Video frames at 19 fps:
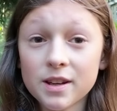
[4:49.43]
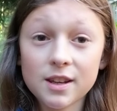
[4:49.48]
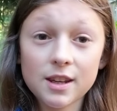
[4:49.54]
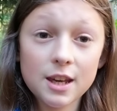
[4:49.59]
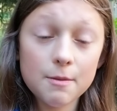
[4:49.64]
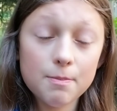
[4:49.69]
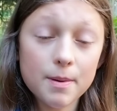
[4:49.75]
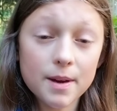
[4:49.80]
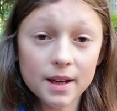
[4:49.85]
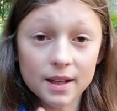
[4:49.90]

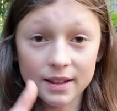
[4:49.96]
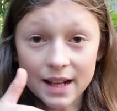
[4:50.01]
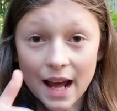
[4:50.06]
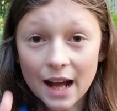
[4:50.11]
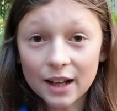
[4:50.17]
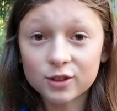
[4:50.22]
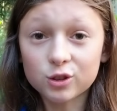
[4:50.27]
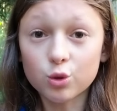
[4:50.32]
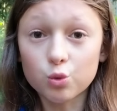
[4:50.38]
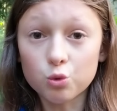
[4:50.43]
keeping a
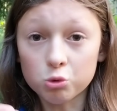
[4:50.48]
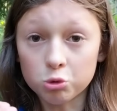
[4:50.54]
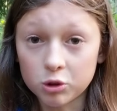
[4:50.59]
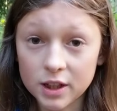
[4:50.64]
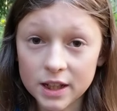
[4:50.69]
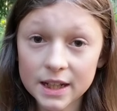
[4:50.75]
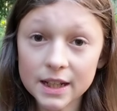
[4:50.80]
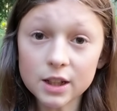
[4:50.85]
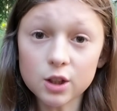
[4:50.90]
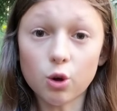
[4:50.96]
natural
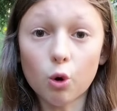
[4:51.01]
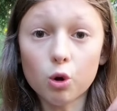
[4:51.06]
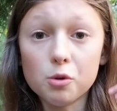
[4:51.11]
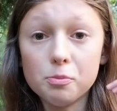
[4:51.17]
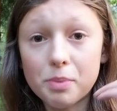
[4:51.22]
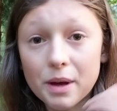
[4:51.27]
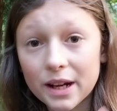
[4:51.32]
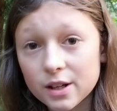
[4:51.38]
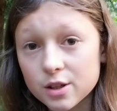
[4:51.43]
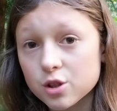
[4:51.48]
routine, going to
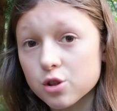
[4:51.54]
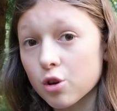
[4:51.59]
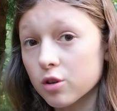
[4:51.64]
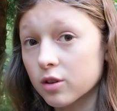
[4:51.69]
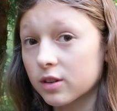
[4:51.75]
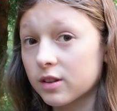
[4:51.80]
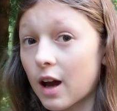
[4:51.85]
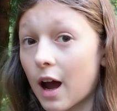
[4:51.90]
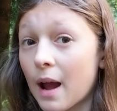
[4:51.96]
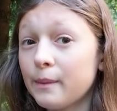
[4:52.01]
bed at a
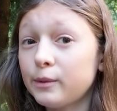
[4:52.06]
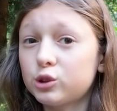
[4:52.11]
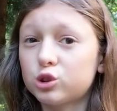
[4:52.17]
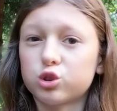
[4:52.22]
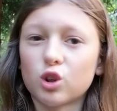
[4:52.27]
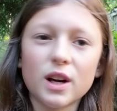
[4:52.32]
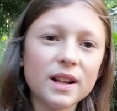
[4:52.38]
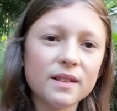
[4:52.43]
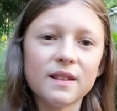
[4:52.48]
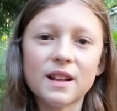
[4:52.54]
certain time,
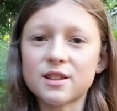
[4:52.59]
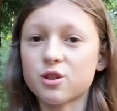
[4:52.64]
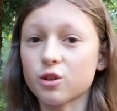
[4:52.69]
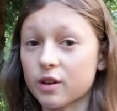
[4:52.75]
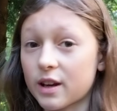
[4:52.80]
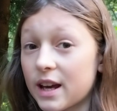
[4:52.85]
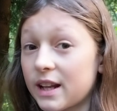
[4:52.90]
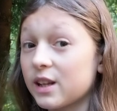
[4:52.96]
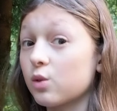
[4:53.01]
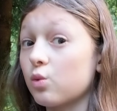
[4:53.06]
training that
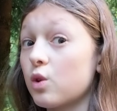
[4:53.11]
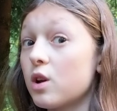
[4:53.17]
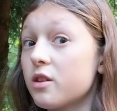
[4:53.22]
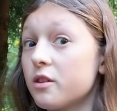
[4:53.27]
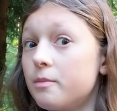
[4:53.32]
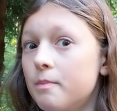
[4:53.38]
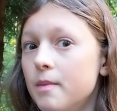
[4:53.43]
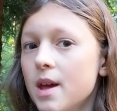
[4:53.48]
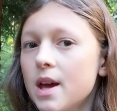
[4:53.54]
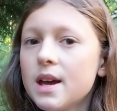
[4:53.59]
circadian
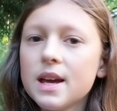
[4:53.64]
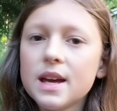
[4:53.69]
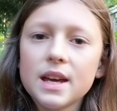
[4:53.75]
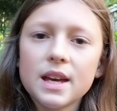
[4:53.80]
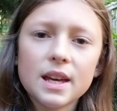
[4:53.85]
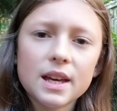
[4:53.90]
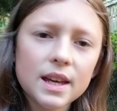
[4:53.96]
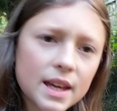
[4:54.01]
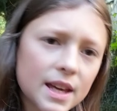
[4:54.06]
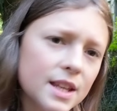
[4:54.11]
rhythm
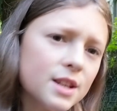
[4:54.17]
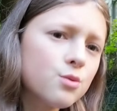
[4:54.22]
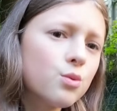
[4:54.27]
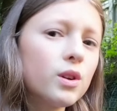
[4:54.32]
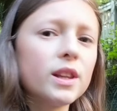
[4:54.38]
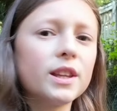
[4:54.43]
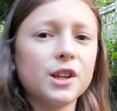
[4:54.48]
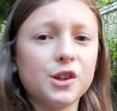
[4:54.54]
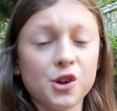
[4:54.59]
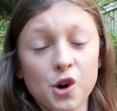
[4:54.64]
is
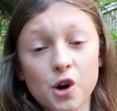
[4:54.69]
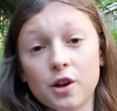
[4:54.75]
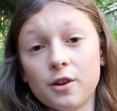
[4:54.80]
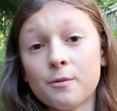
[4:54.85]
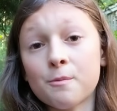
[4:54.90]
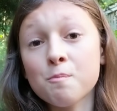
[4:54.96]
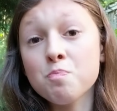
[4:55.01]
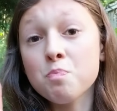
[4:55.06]
really good.